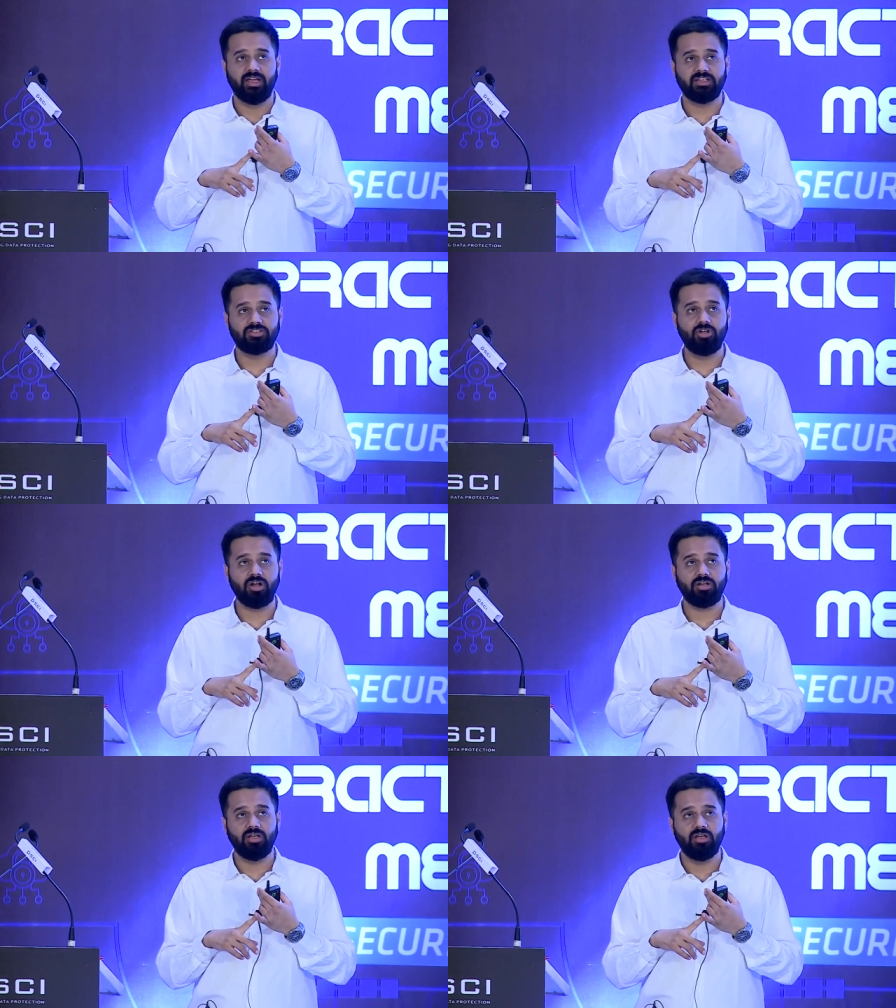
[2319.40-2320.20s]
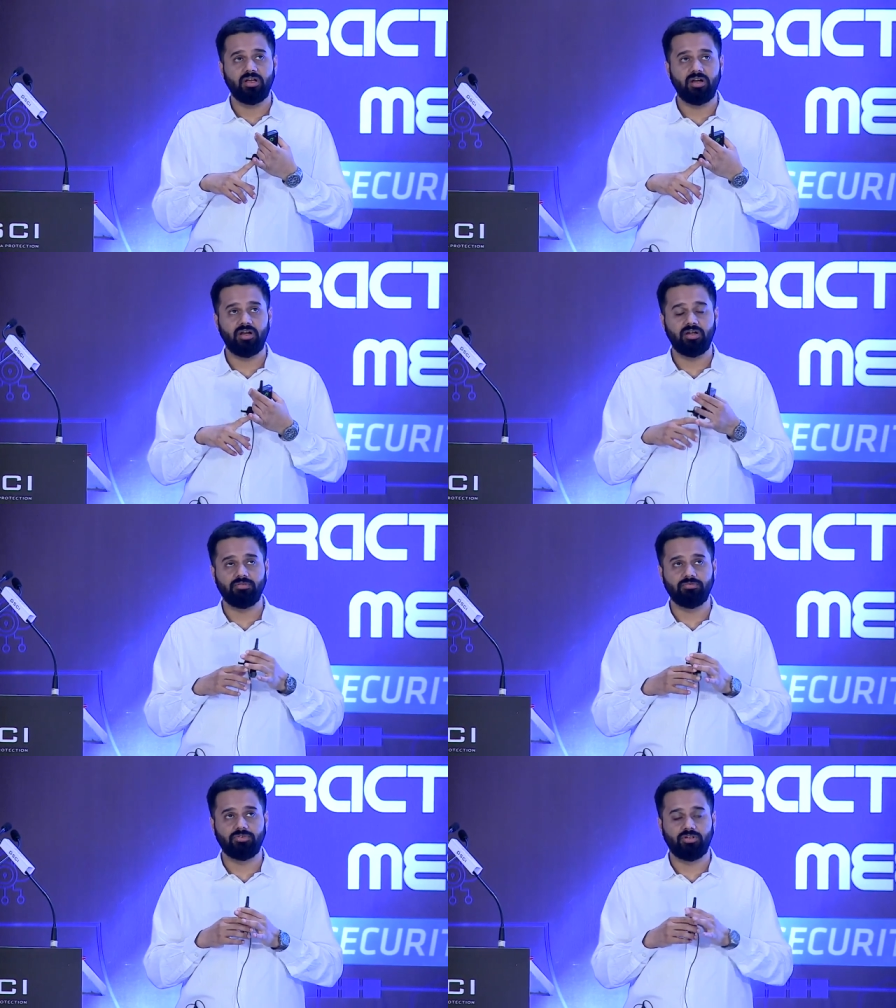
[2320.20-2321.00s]
it's not
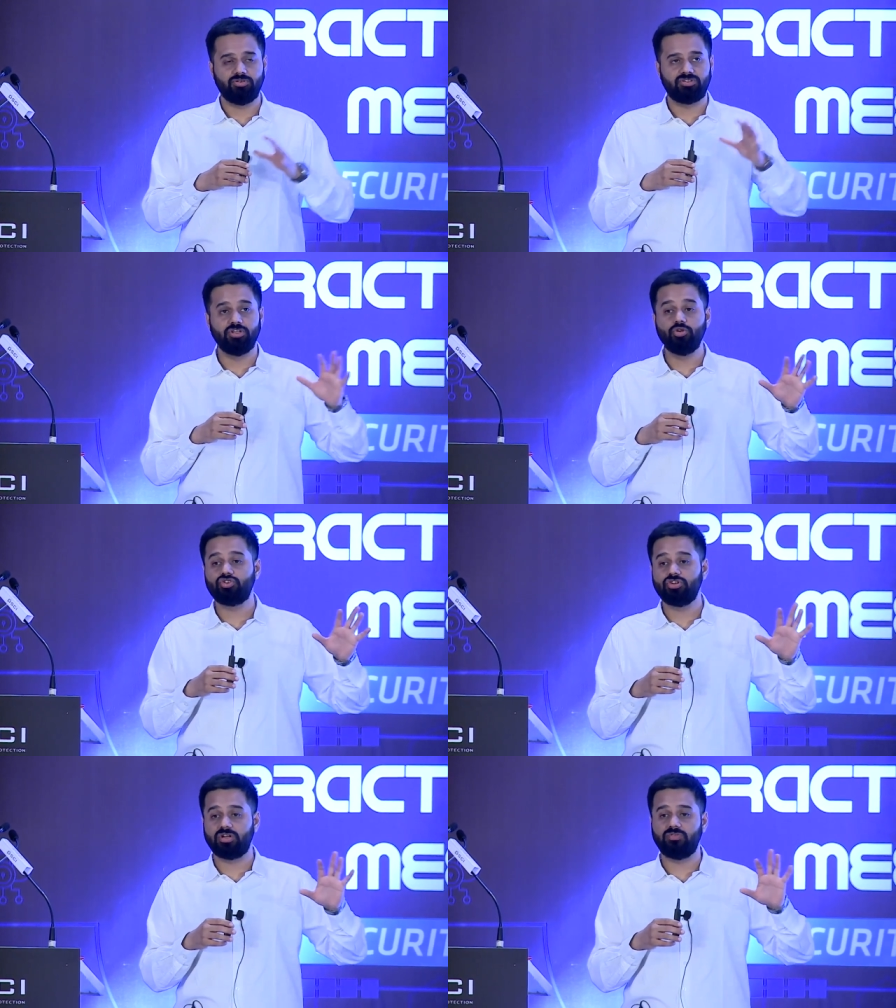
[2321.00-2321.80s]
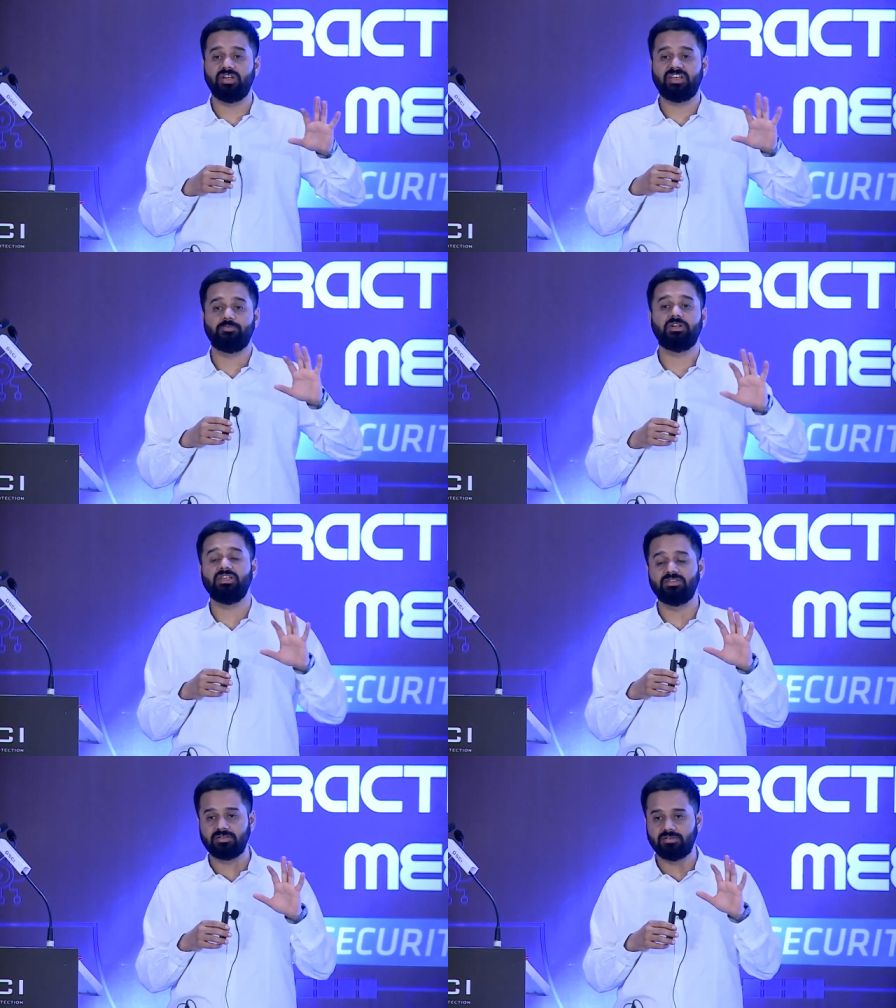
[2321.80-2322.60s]
solution-driven
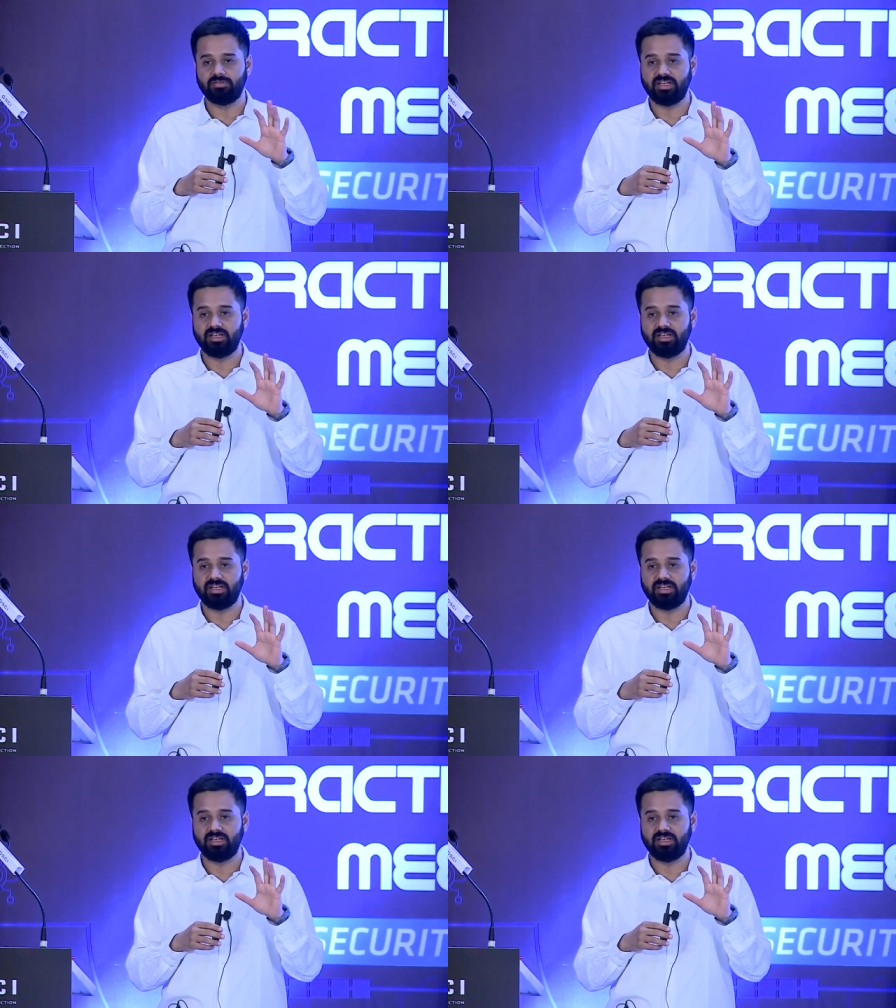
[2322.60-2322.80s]
expertise.